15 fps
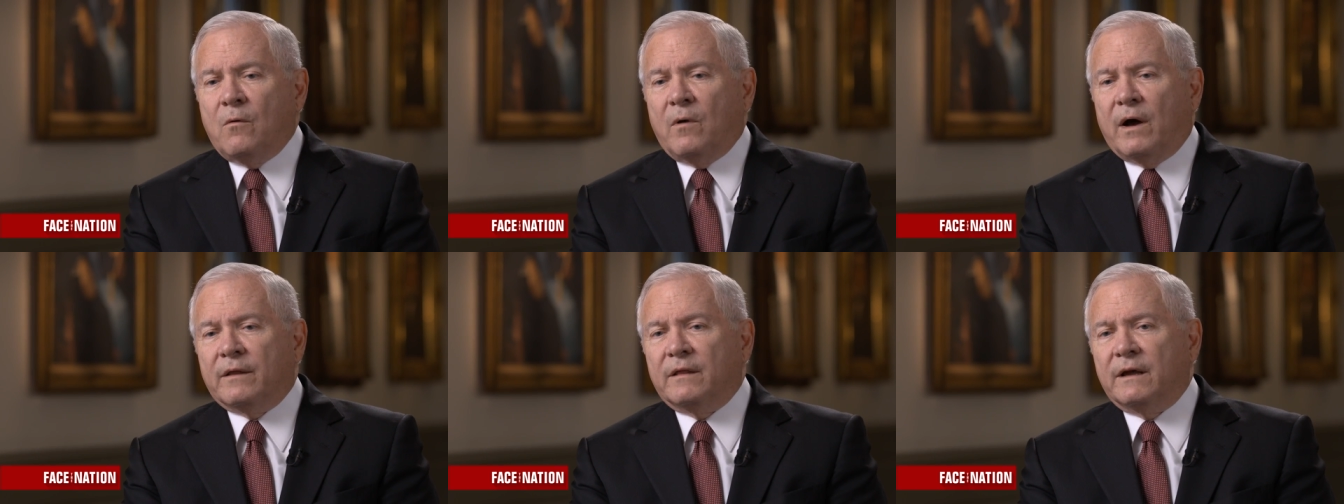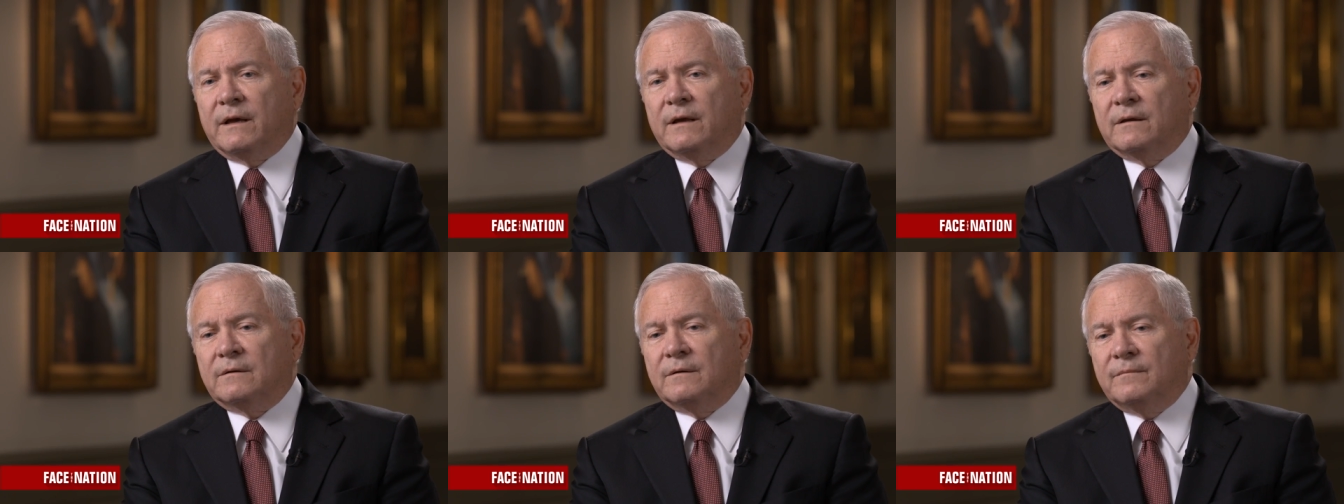I think
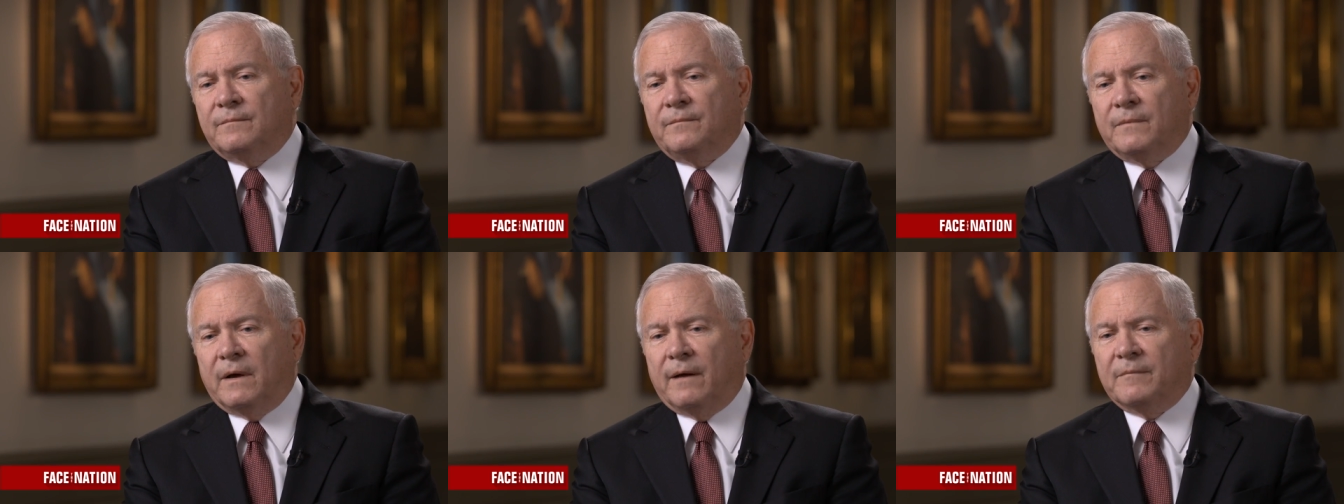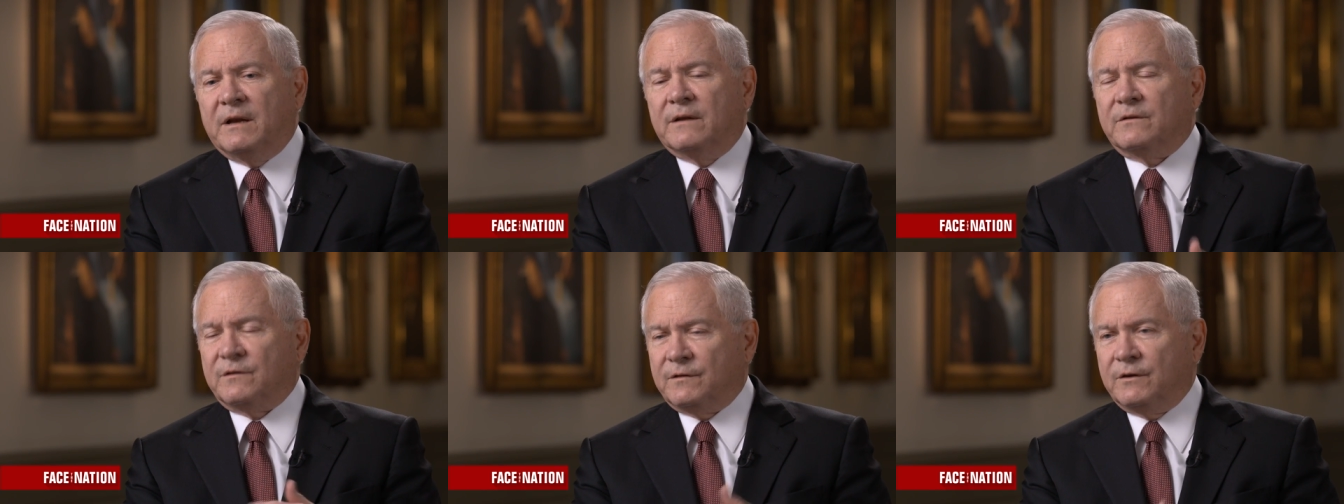it, I mean,
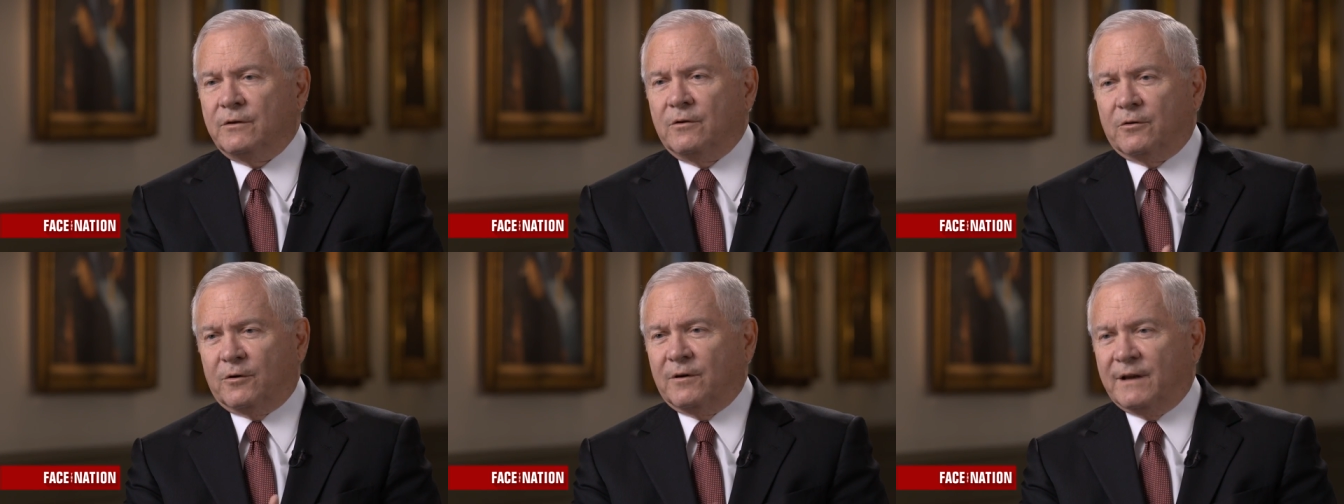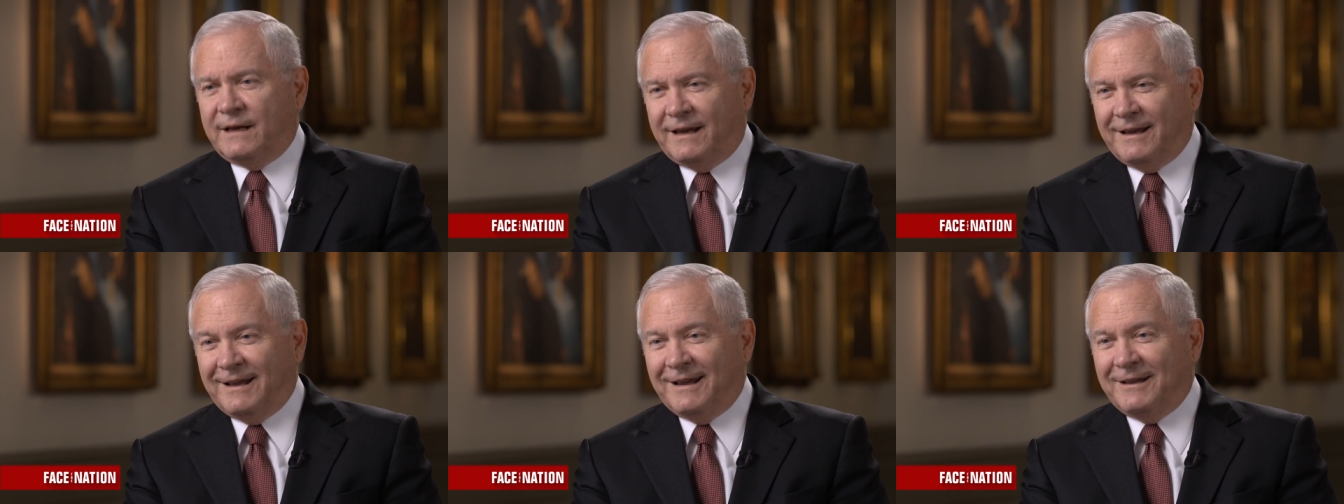it's still early
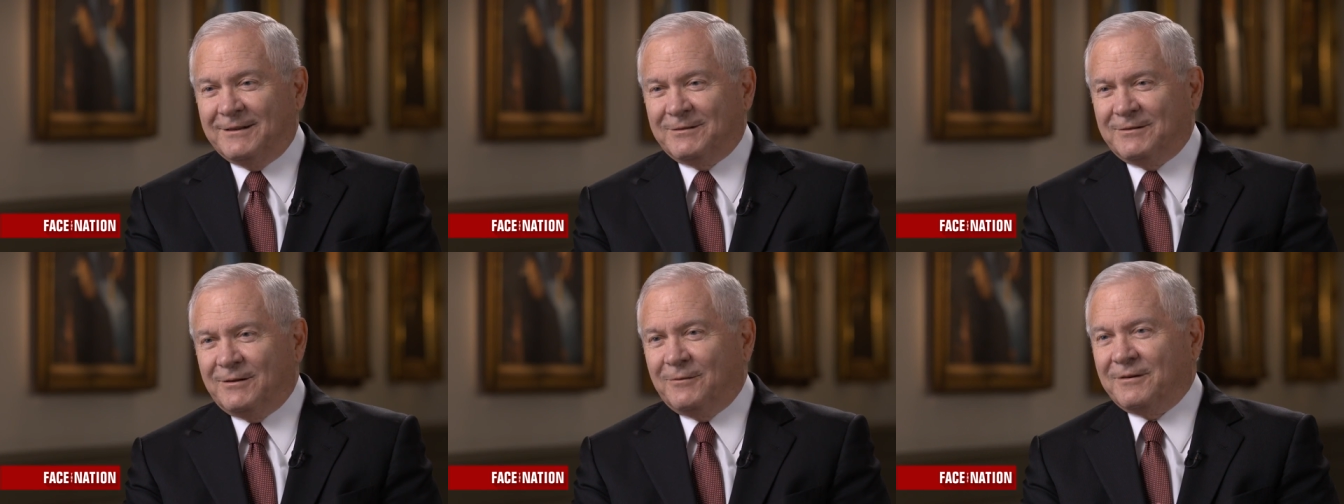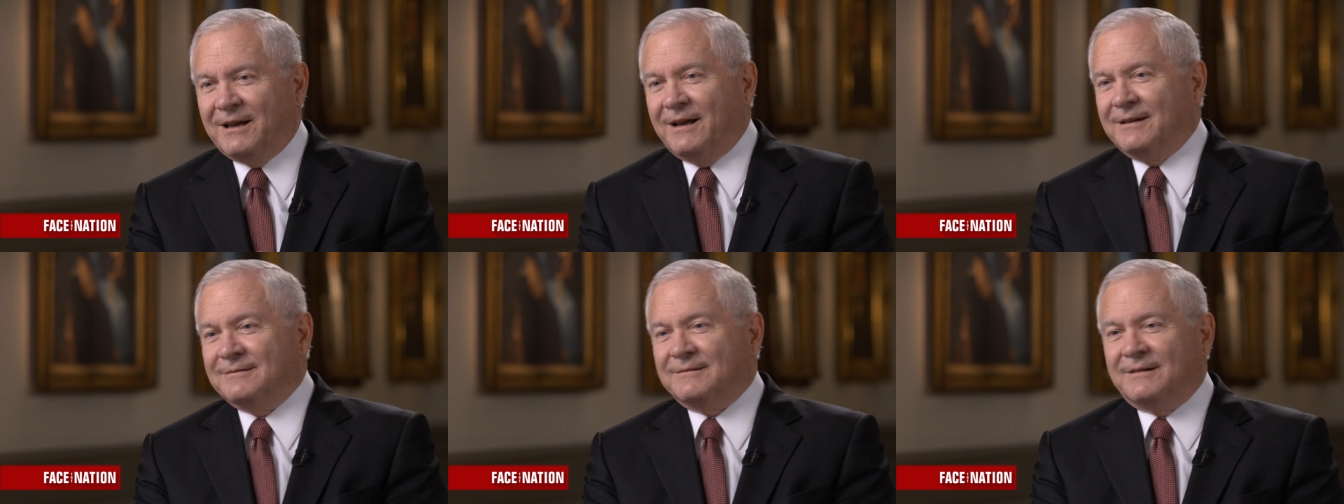days,
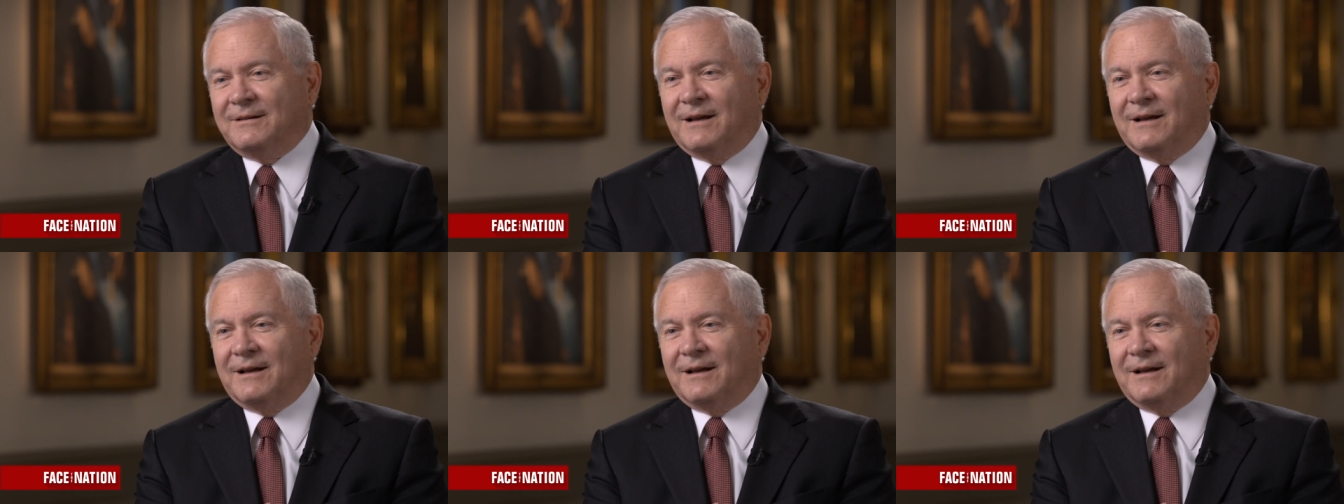okay?